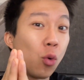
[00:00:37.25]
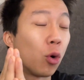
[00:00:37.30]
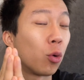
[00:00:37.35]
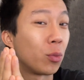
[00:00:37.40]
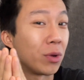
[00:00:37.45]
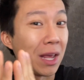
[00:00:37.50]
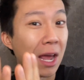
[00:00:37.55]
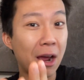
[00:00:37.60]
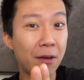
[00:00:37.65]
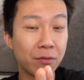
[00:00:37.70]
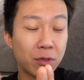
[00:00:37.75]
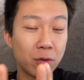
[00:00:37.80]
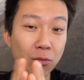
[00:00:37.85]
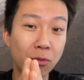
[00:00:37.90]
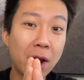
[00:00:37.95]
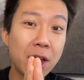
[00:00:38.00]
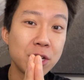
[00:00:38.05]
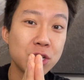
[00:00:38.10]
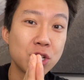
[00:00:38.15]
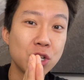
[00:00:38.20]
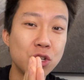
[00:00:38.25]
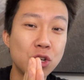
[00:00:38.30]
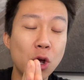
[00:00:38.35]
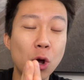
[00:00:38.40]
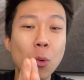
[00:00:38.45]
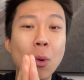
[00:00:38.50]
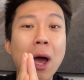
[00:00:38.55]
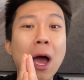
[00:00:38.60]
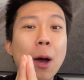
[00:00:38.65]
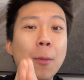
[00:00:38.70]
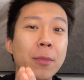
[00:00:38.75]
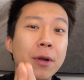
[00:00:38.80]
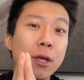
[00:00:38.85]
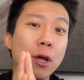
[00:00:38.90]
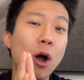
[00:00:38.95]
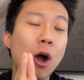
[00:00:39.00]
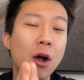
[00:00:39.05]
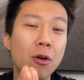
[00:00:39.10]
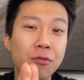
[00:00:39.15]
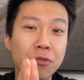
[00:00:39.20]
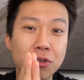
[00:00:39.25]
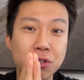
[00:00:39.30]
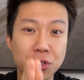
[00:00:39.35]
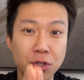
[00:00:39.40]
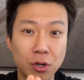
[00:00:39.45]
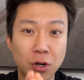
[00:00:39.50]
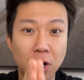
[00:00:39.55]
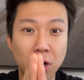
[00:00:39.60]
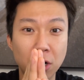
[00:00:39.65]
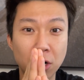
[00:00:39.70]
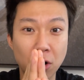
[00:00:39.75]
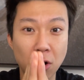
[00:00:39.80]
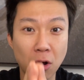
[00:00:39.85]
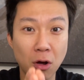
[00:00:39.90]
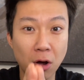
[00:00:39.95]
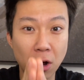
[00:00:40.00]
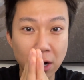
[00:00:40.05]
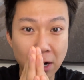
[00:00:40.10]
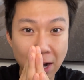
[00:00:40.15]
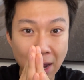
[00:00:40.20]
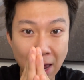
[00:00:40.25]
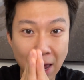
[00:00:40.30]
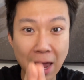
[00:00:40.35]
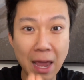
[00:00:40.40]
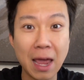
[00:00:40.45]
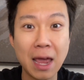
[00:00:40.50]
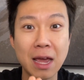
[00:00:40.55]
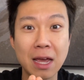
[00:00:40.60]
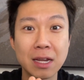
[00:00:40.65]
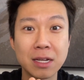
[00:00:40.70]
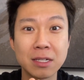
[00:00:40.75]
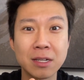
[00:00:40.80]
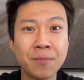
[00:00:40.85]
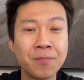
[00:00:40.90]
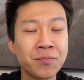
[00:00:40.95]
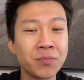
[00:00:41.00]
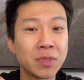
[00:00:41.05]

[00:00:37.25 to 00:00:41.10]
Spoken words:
or we have the right to know, how many offers there are on hand.